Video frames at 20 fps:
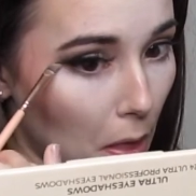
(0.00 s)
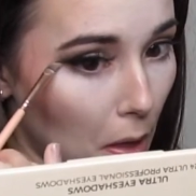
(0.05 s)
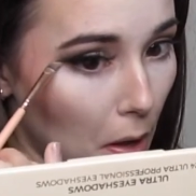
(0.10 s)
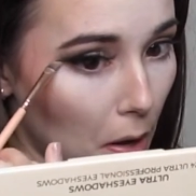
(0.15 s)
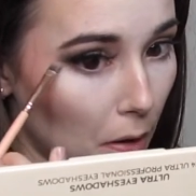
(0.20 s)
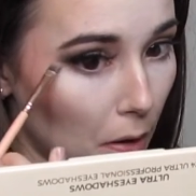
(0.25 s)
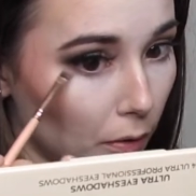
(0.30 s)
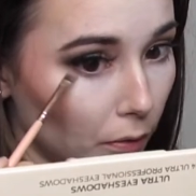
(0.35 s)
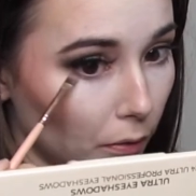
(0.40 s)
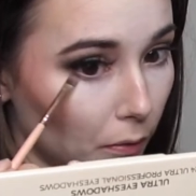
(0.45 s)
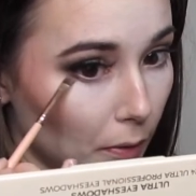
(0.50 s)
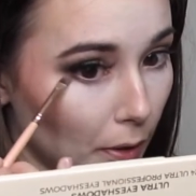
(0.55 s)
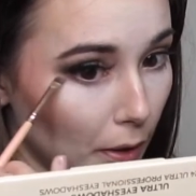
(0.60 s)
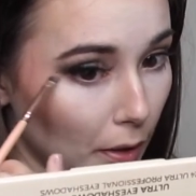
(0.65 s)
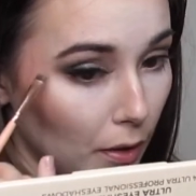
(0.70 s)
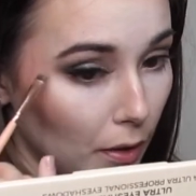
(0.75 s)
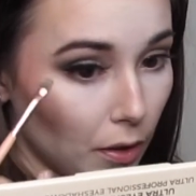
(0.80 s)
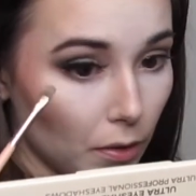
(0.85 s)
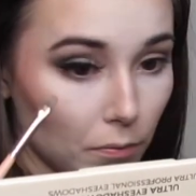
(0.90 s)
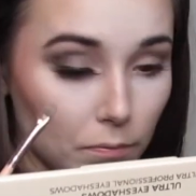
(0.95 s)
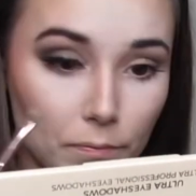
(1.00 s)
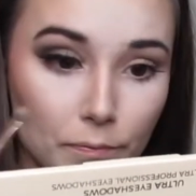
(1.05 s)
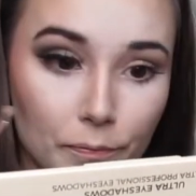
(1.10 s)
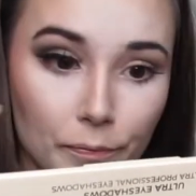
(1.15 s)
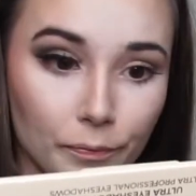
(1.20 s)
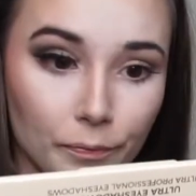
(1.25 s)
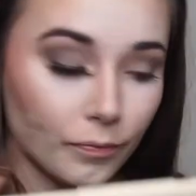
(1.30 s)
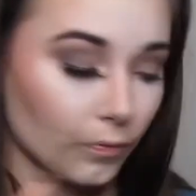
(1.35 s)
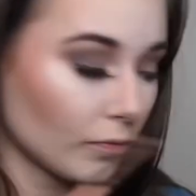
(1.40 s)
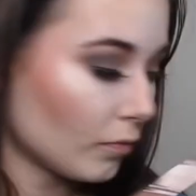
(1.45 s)
all the way up.
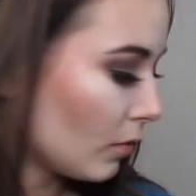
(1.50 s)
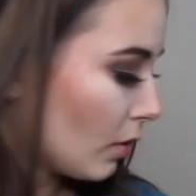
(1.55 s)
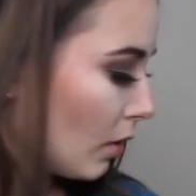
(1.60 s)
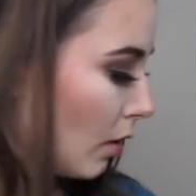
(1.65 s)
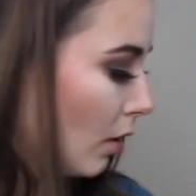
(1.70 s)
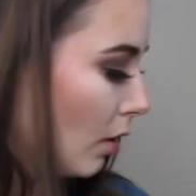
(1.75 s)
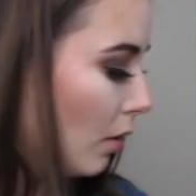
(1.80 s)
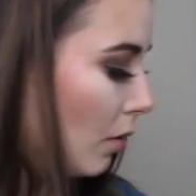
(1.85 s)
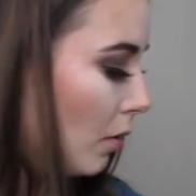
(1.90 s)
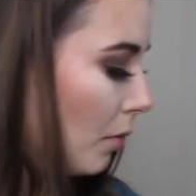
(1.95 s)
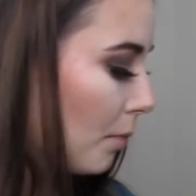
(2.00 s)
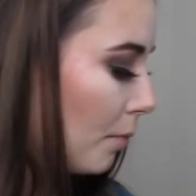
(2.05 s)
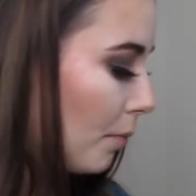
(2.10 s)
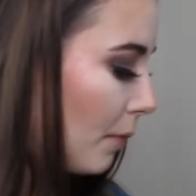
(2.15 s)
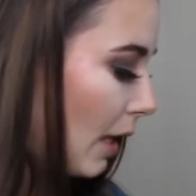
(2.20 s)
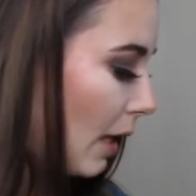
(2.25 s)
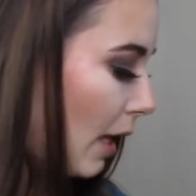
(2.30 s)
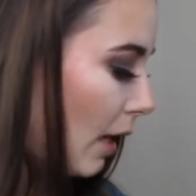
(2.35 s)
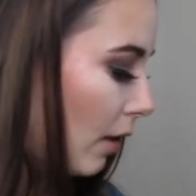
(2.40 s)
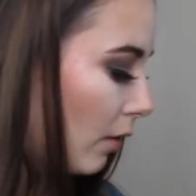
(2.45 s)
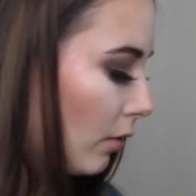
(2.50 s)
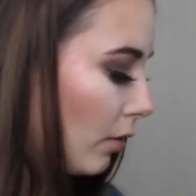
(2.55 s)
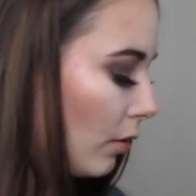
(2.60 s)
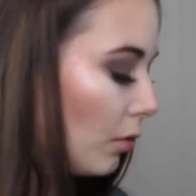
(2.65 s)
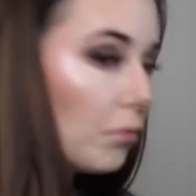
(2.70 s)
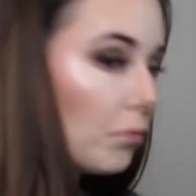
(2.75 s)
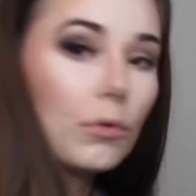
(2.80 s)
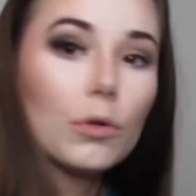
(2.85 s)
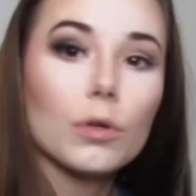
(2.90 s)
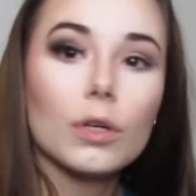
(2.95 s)
I'm gonna add a
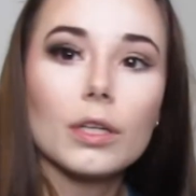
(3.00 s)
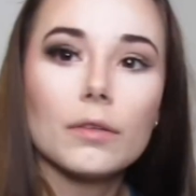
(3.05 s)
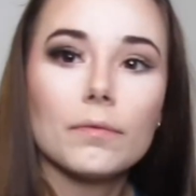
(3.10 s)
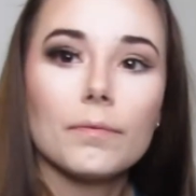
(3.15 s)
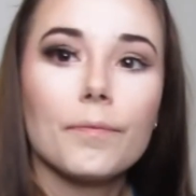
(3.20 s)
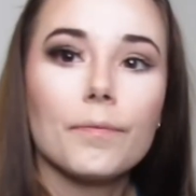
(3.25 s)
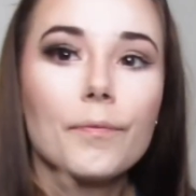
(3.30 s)
little more.